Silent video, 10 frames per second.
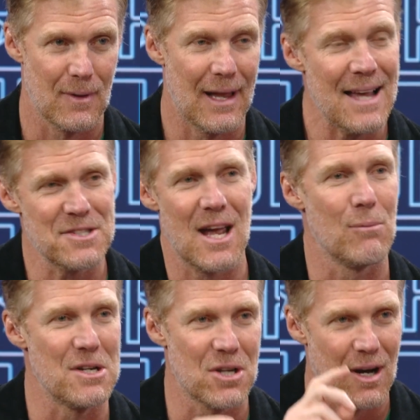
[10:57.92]
Last time
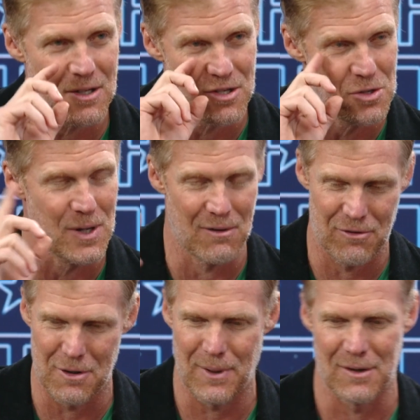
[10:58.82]
we talked, because you were here for
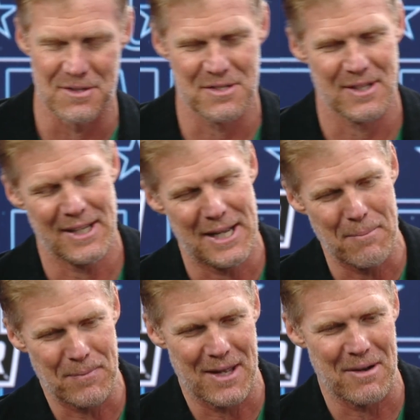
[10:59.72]
an appearance
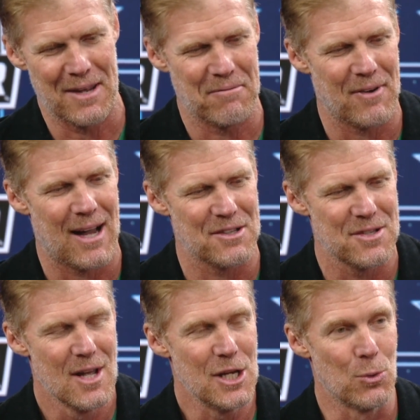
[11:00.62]
mm-hmm. at Fox,
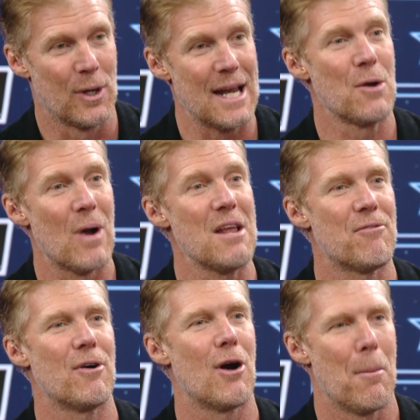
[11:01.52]
you were getting ready
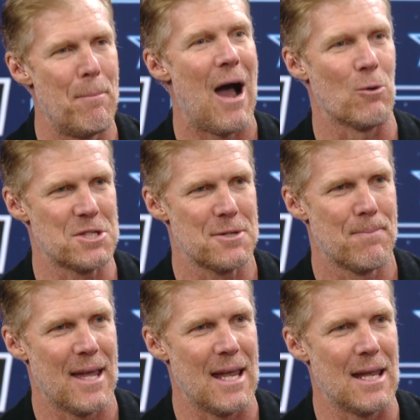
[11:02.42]
for a bout,
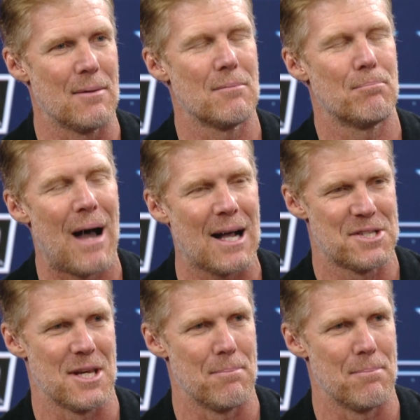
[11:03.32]
a boxing